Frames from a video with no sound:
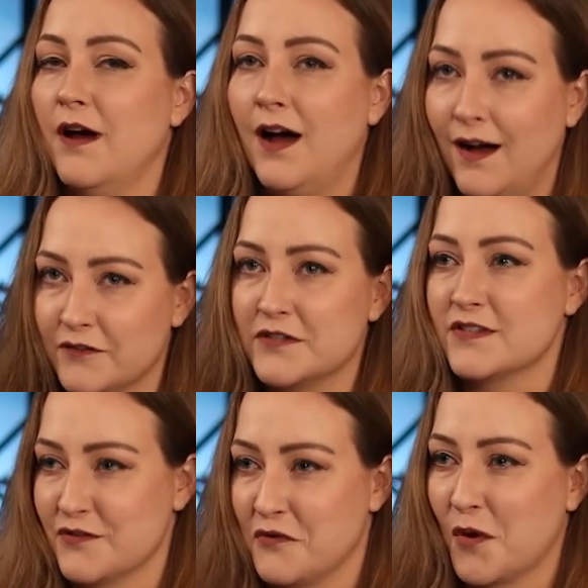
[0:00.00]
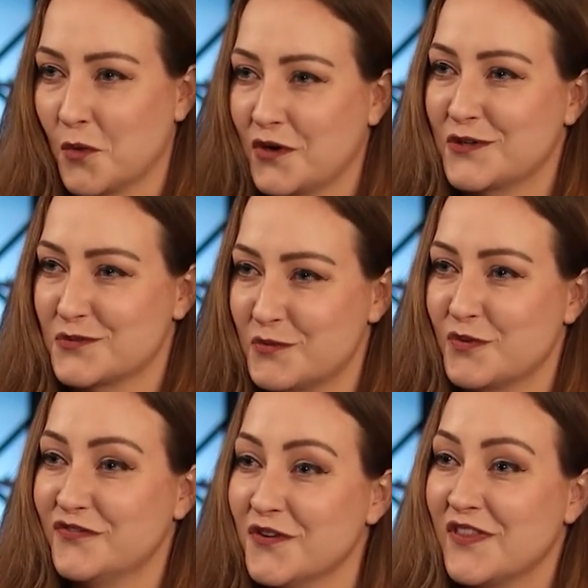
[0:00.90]
obviously the farm workers would
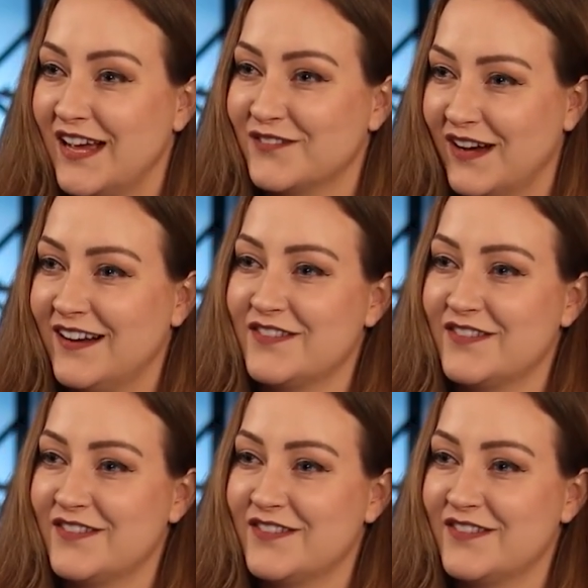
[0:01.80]
prefer that, right?